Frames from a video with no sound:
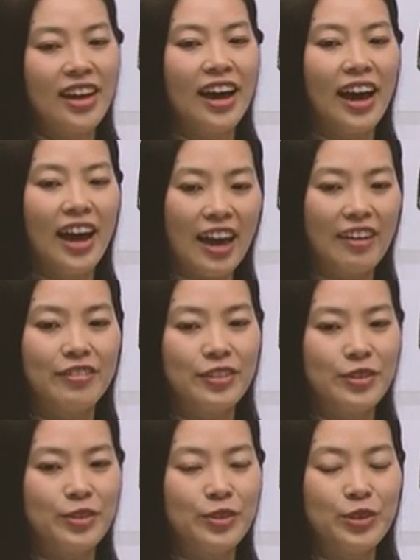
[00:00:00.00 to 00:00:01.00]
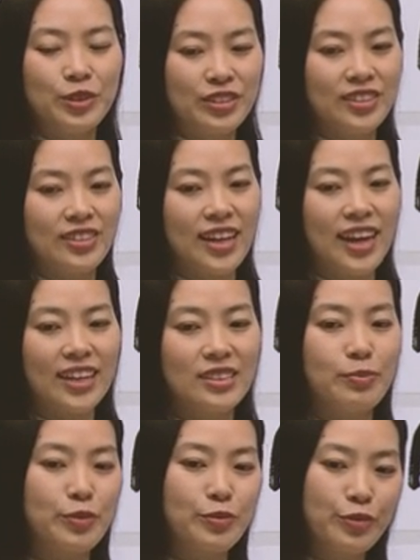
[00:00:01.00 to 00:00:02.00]
Have you used that
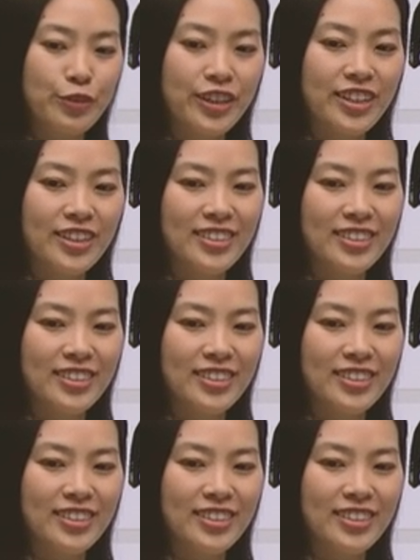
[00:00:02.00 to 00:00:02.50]
before?